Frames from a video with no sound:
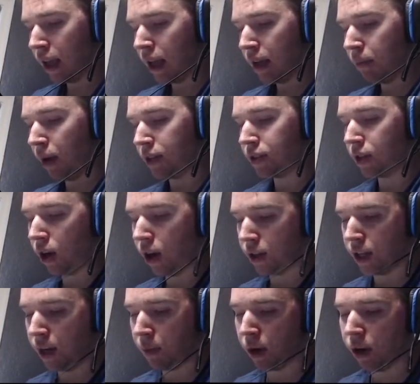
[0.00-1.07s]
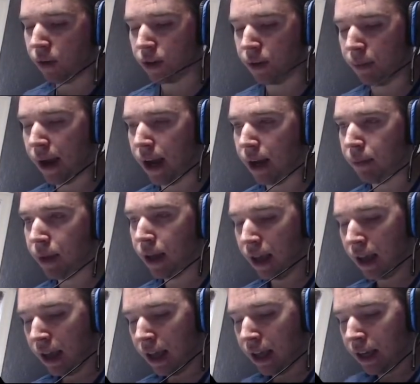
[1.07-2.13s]
Plus they're all teleporting all over the map.
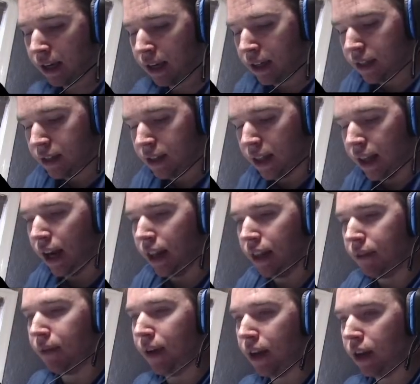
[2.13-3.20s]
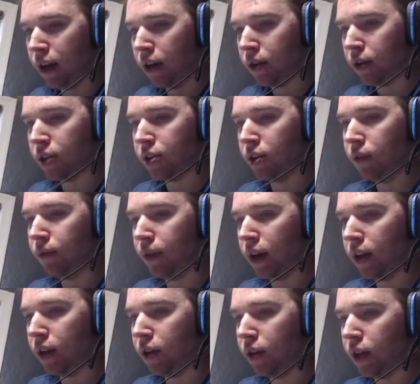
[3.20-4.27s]
Because at the end of the video, the original
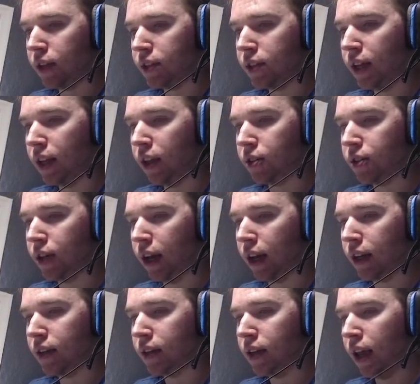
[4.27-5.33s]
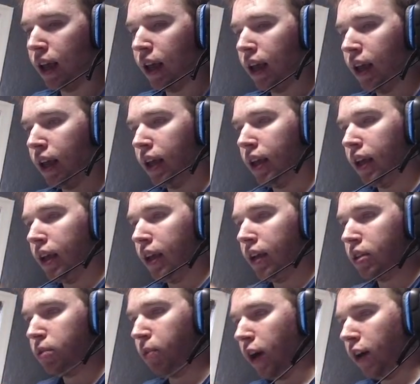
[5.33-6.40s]
video, you can see there's like
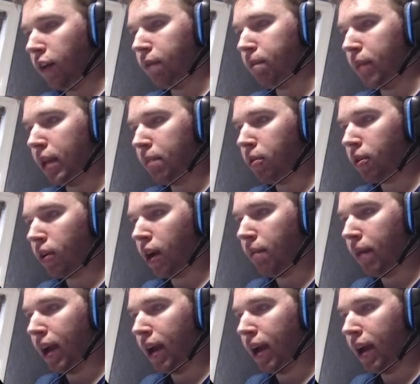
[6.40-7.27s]
12 people around my